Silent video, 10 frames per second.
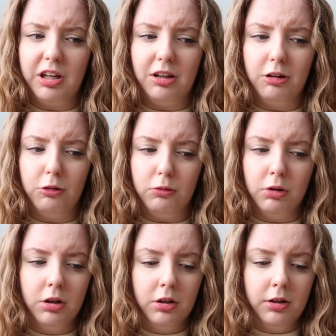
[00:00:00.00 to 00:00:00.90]
Like, you know,
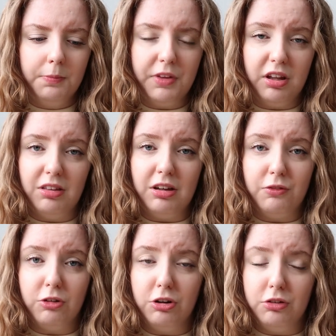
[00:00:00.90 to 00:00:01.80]
I
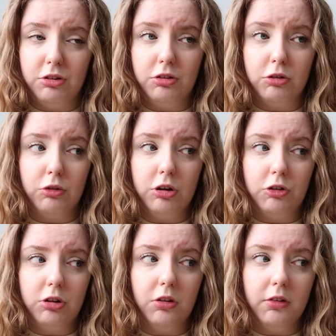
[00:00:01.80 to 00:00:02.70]
think for us as
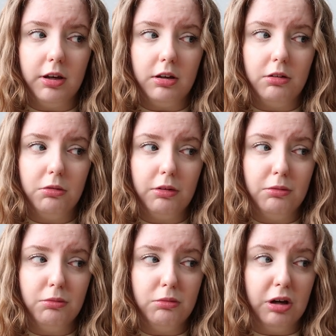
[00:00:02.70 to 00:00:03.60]
Christians, like,
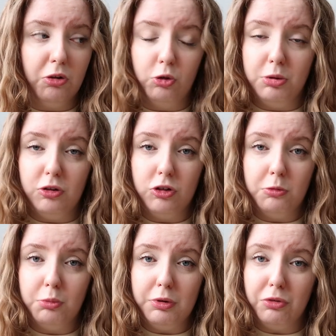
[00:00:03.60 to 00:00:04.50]
I don't know about
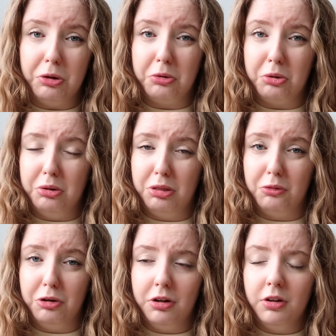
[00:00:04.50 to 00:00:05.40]
you, but we've all gone
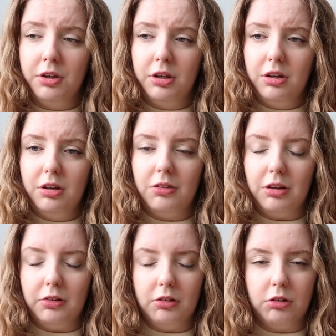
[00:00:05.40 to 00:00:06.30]
through
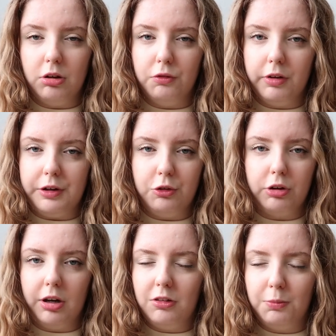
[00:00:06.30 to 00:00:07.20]
seasons of like
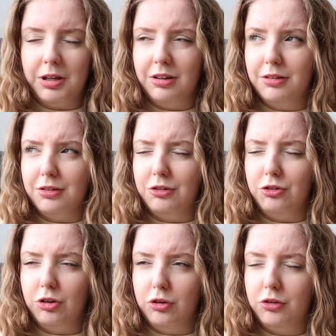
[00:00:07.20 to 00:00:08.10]
dry spells
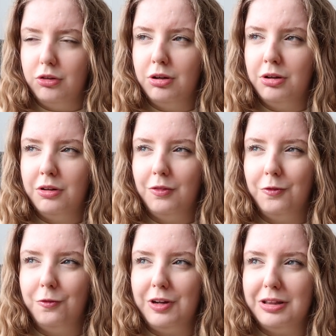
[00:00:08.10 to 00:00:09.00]
and just
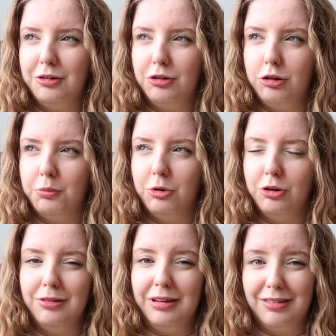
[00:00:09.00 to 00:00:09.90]
feeling
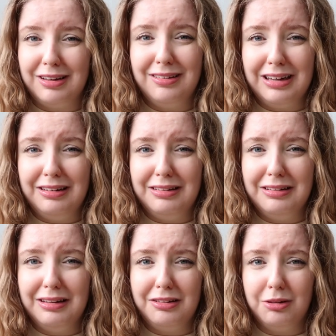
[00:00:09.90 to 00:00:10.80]
super
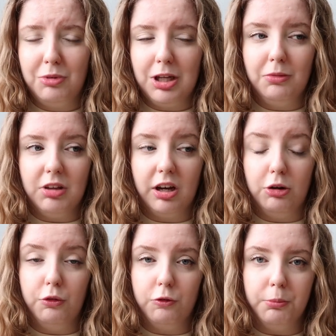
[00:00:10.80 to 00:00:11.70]
discontented. Like sometimes, like
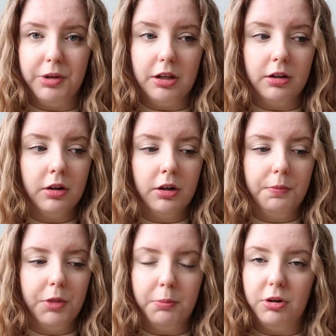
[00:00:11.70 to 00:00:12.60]
I know for me,
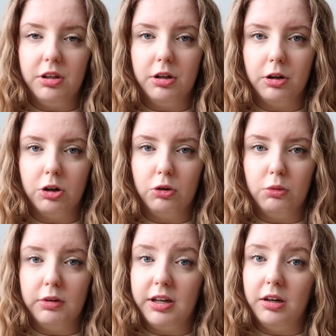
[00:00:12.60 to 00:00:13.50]
about a year
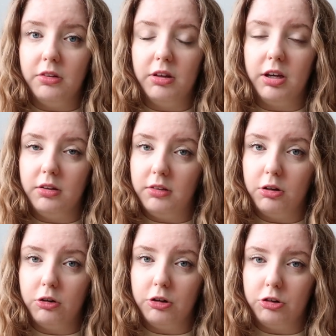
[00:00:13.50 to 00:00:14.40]
ago, like as like a
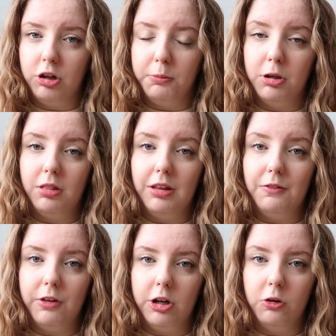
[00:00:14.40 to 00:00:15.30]
single Christian, I'll put
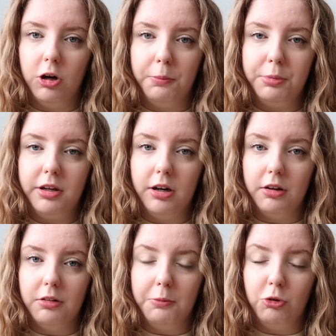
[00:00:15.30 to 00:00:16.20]
the video up
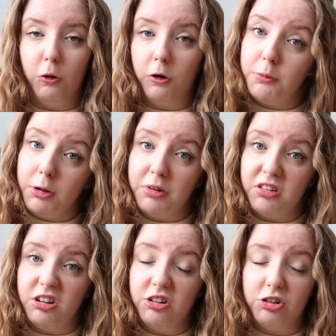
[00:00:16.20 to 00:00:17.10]
here of talking about my
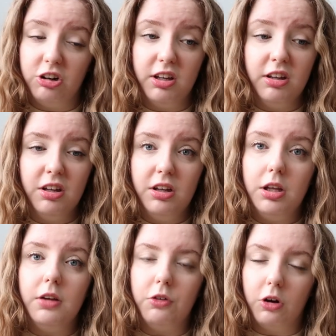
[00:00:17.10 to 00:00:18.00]
singleness journey
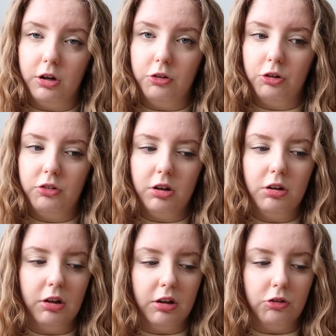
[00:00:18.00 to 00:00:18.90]
if you're
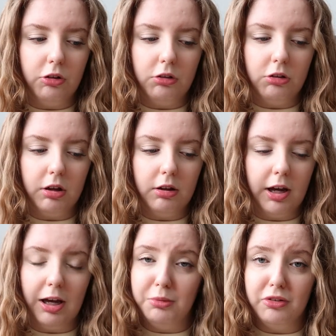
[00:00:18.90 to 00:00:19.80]
interested, and just that
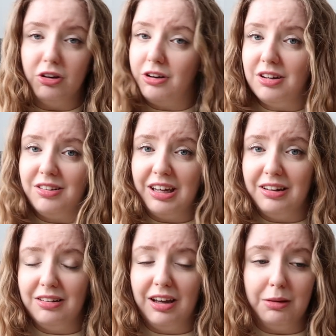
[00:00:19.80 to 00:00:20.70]
I was not
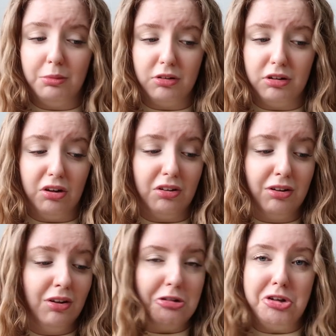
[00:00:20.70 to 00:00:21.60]
content. I was
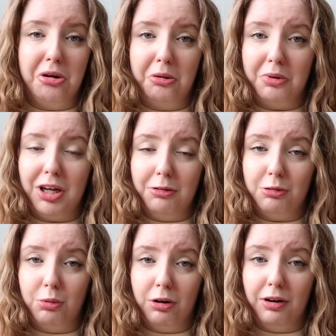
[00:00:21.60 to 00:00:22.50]
not just not okay
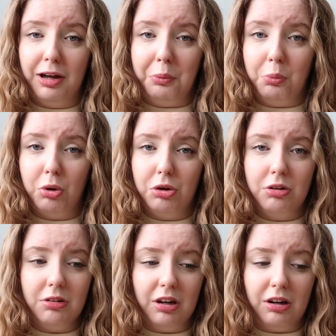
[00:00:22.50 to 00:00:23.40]
with where I
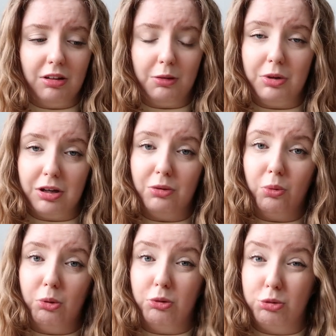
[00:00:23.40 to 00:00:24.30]
was, and I think we can
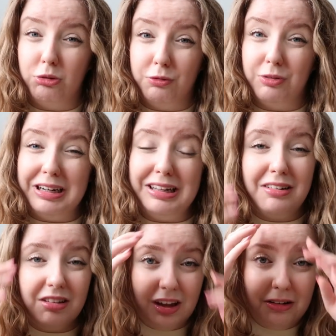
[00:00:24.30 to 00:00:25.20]
all sort of
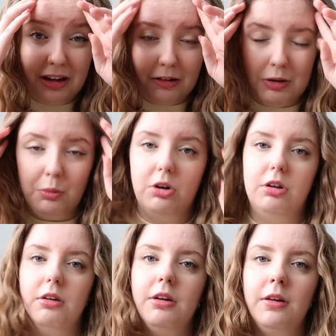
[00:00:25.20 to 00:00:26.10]
relate to that. Like, we want
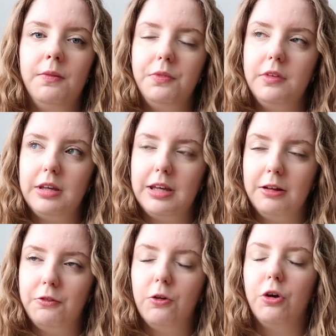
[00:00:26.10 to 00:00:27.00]
to
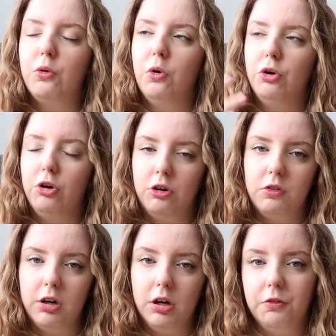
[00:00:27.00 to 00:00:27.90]
get further on in our
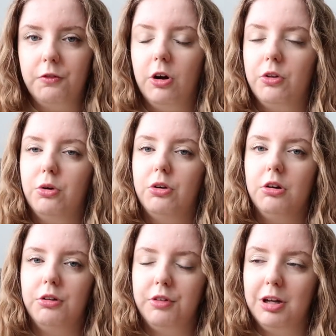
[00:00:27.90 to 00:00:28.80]
career and further on
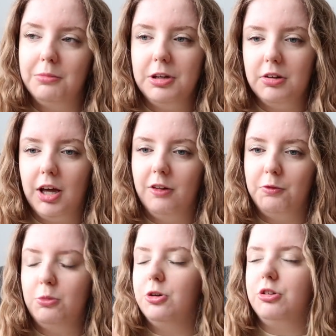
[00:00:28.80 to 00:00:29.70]
in our family, to
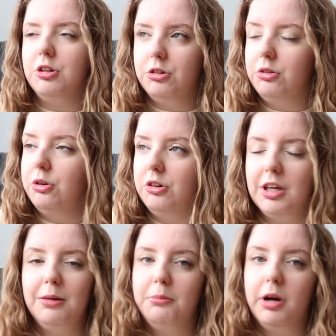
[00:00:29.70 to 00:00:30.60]
have more children or to
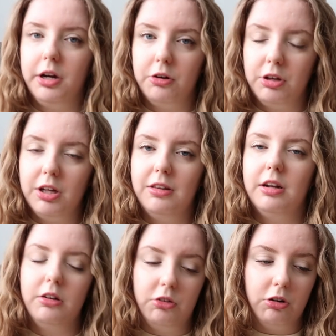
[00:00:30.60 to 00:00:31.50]
get married or to get
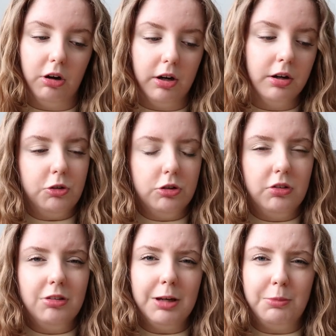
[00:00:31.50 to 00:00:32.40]
that next car. But
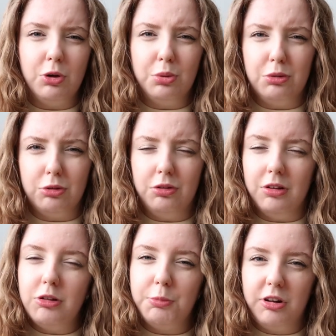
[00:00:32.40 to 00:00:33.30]
just as I've been going through
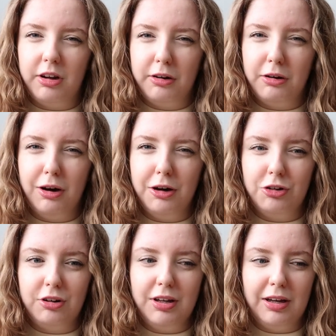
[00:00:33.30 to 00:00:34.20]
this particular art
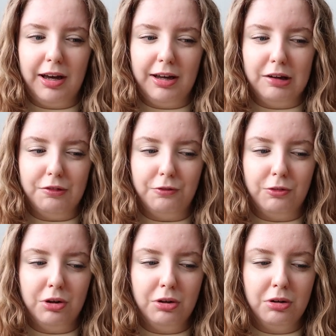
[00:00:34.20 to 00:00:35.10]
journey, I have
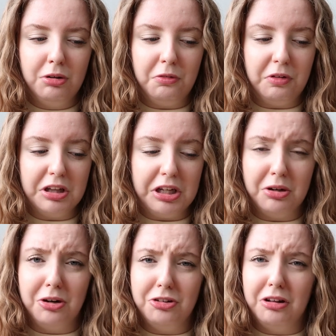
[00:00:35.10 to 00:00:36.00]
really
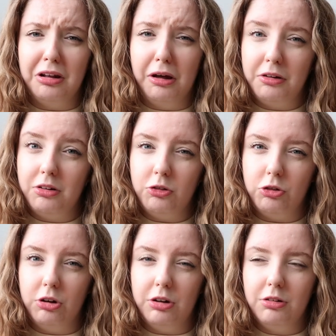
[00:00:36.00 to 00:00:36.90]
learned a lot
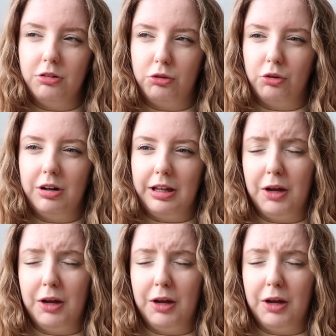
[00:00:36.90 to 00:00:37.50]
during the story.